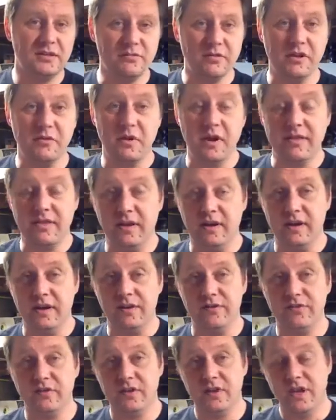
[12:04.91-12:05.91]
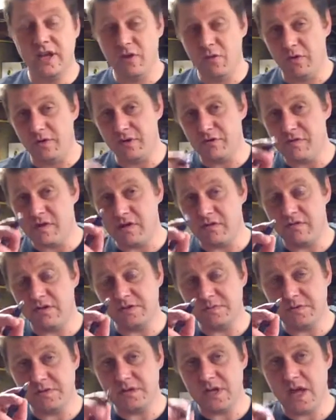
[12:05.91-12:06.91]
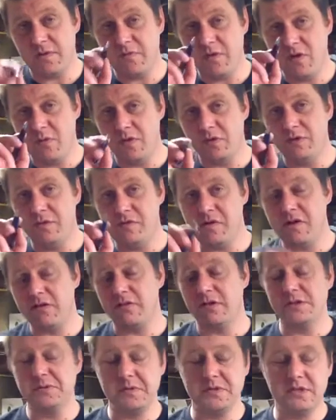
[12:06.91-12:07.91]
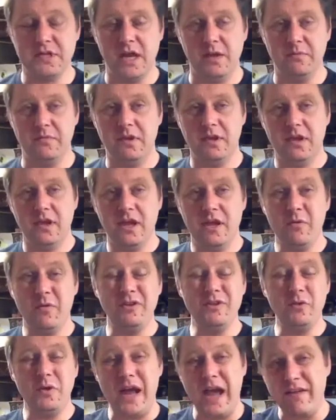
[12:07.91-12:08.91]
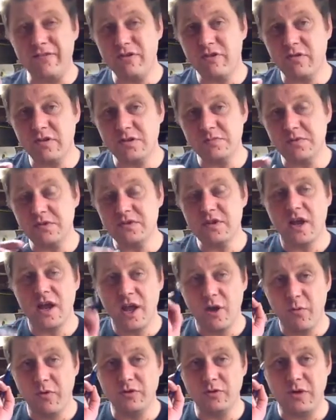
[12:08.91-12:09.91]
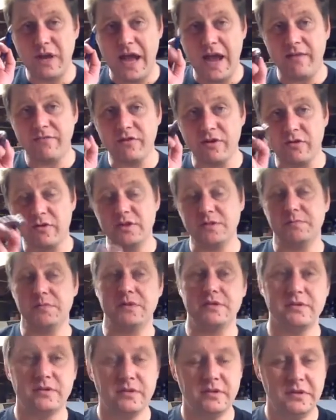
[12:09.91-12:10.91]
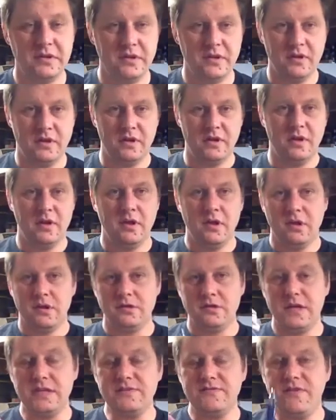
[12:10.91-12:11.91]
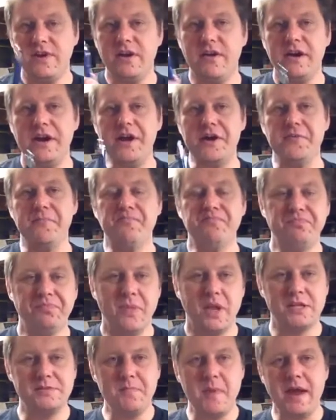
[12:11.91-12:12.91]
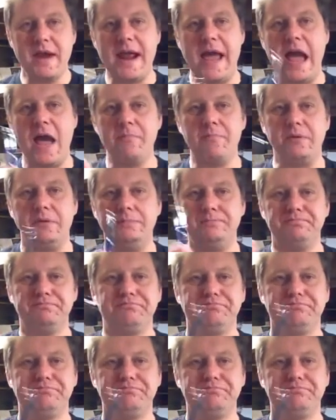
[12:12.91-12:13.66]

It's really what I think it is. You want to do it around Christmas time? We can do it around Christmas time. You want to do it after Christmas? We can do it after Christmas. Let's figure it out. Let's make it happen.